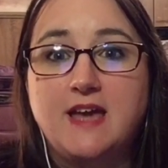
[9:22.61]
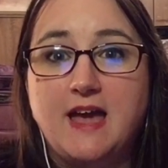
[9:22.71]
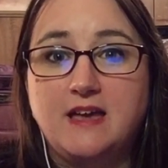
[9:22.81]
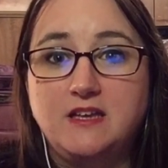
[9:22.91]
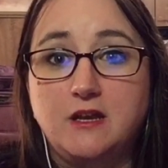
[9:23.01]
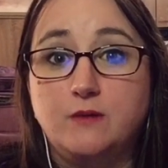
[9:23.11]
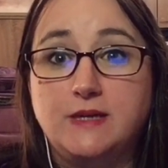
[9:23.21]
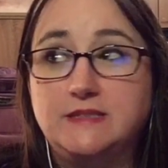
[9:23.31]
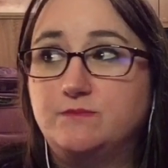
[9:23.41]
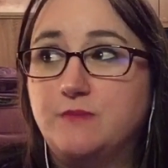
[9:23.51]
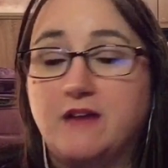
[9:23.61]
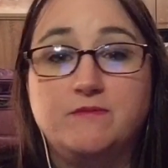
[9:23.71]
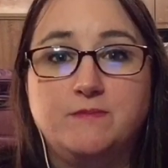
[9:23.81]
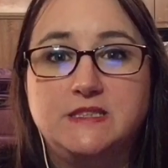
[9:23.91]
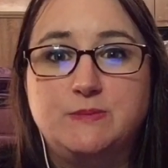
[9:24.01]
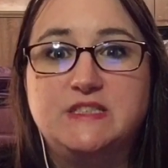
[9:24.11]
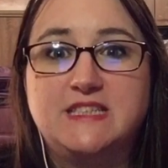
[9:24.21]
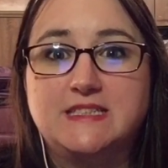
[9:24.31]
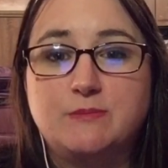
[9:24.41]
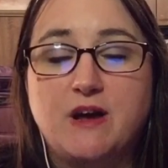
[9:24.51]
And, it's been
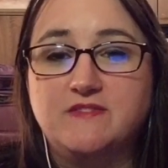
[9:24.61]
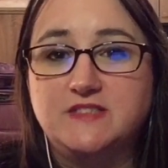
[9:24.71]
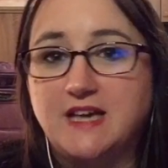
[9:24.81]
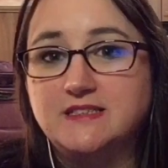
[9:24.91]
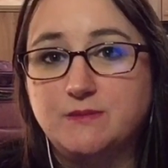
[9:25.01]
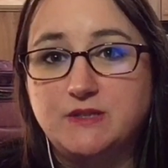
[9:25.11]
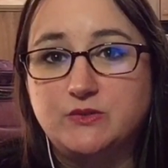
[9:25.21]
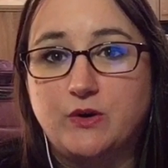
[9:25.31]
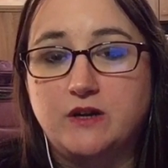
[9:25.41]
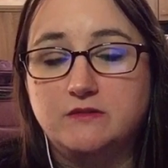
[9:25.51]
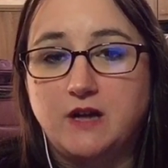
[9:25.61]
6 months as a mentor.